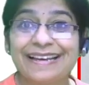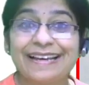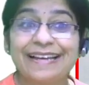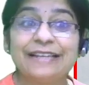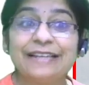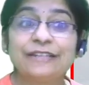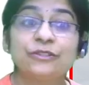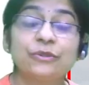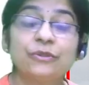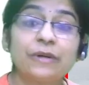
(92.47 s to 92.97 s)

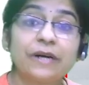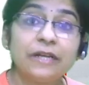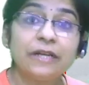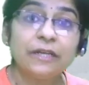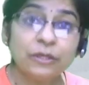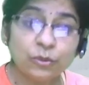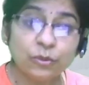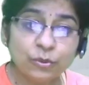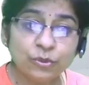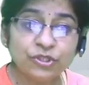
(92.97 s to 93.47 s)
So,
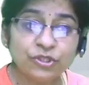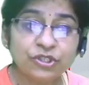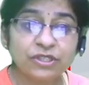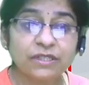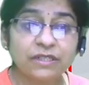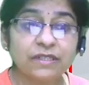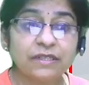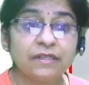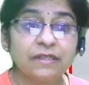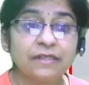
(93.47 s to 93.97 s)

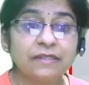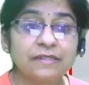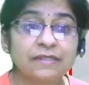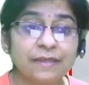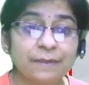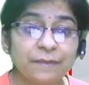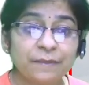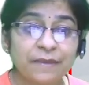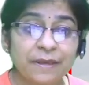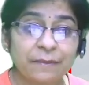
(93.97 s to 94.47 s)
allusion
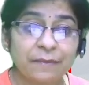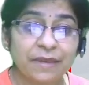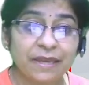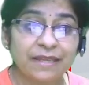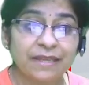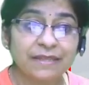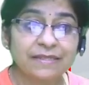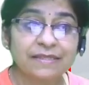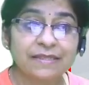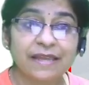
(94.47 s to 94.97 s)
simply
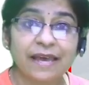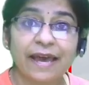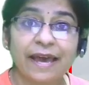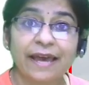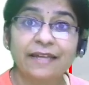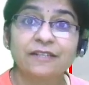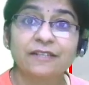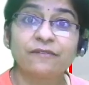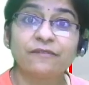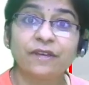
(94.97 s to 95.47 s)
means
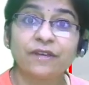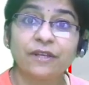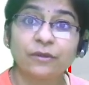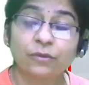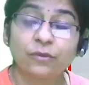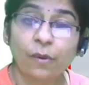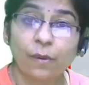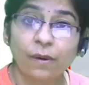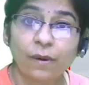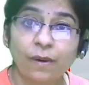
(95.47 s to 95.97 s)
that we
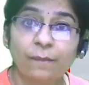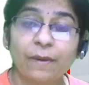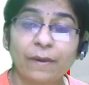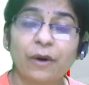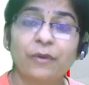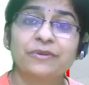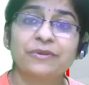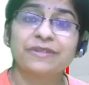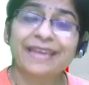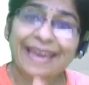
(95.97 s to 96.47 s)
talk
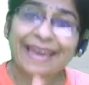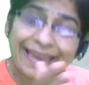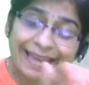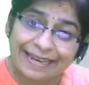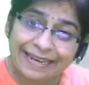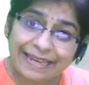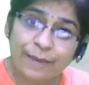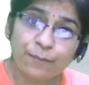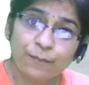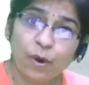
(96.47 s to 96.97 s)
about
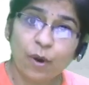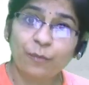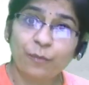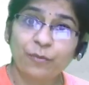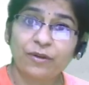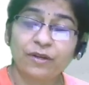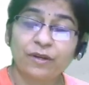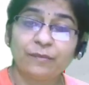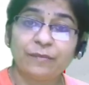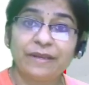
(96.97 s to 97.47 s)
any
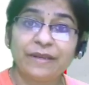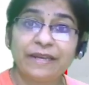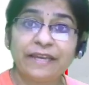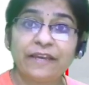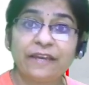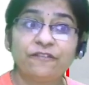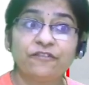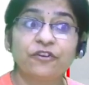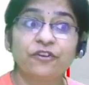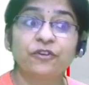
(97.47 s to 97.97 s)
popular
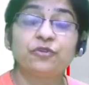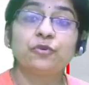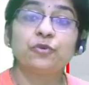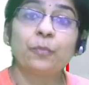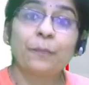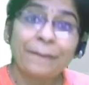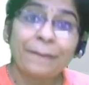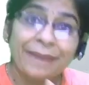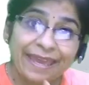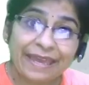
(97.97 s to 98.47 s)
belief to
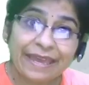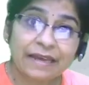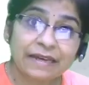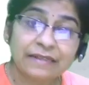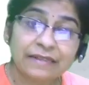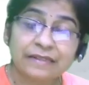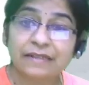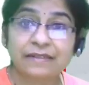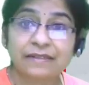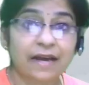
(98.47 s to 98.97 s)
make
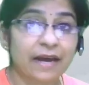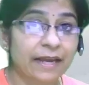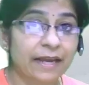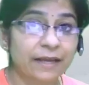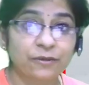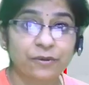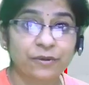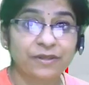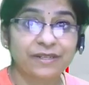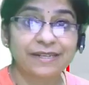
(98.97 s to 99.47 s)
the
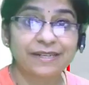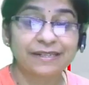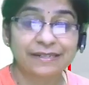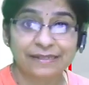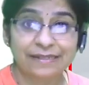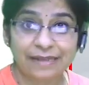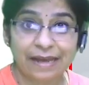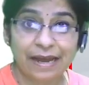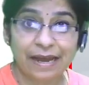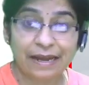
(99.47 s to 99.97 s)
target audience
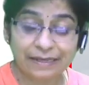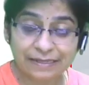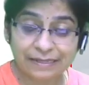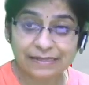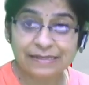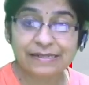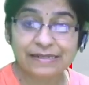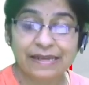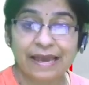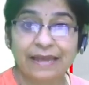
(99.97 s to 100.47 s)

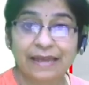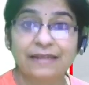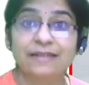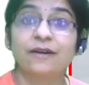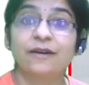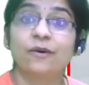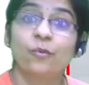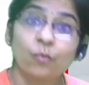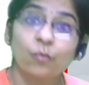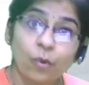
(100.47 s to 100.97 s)
understand
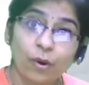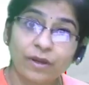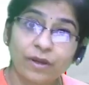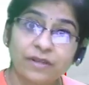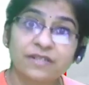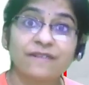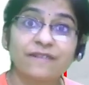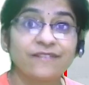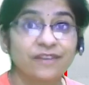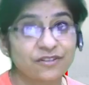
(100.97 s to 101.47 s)

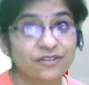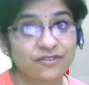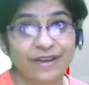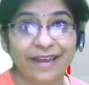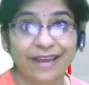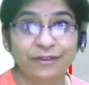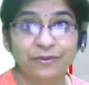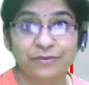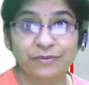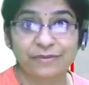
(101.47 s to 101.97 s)
what we're
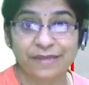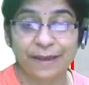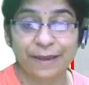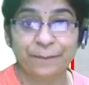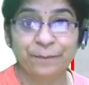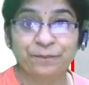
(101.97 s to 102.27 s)
trying to say.